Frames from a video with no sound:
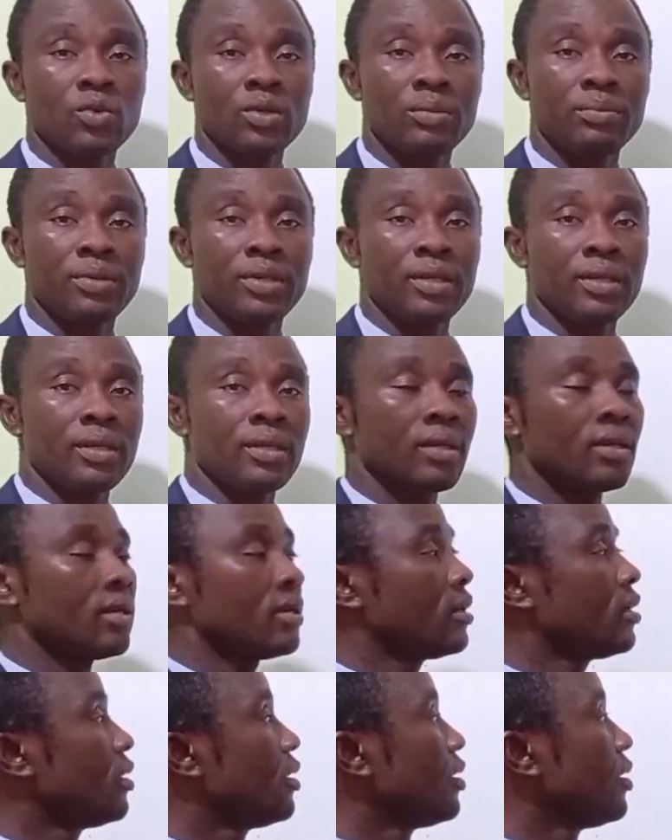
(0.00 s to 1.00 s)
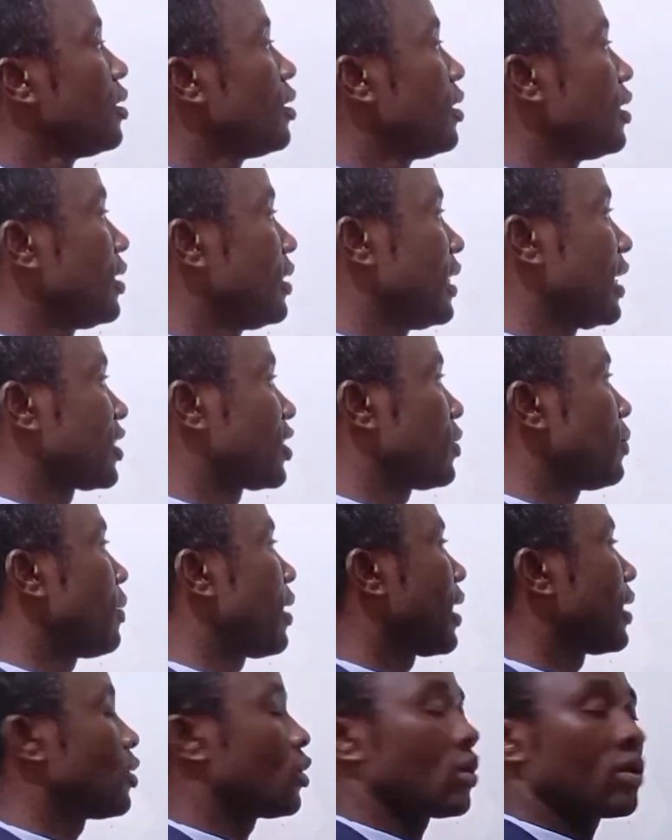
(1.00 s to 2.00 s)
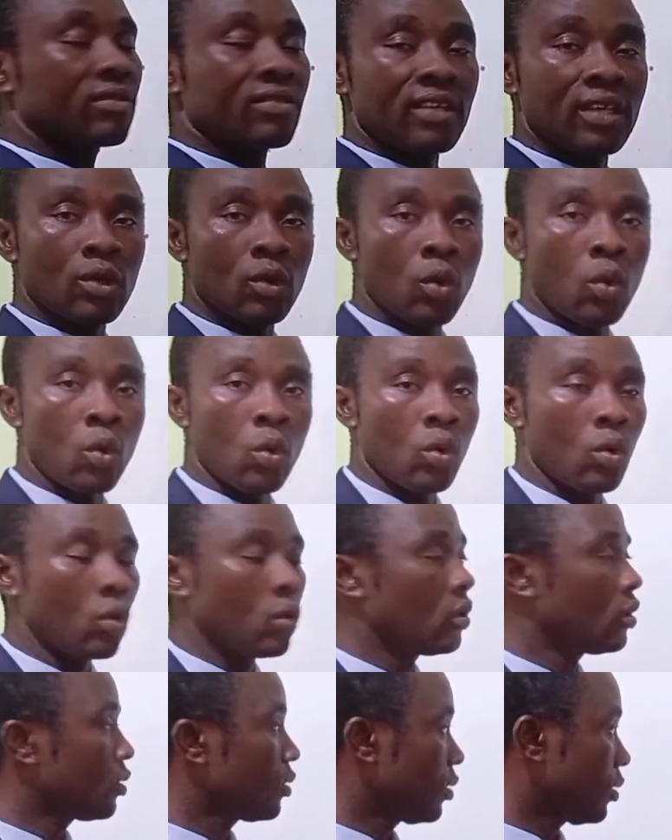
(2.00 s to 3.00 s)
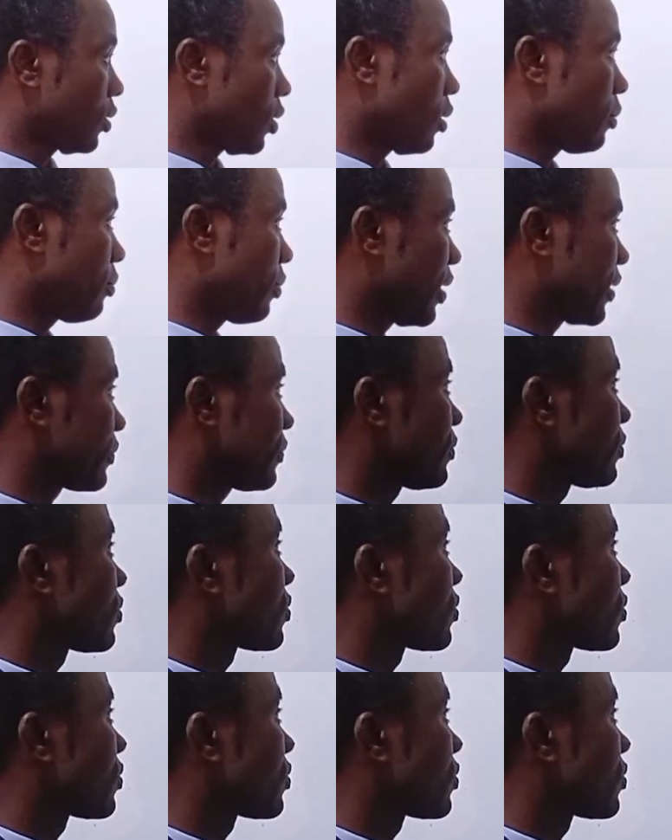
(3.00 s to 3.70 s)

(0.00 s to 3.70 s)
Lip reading: Will be a decimal, not a whole number.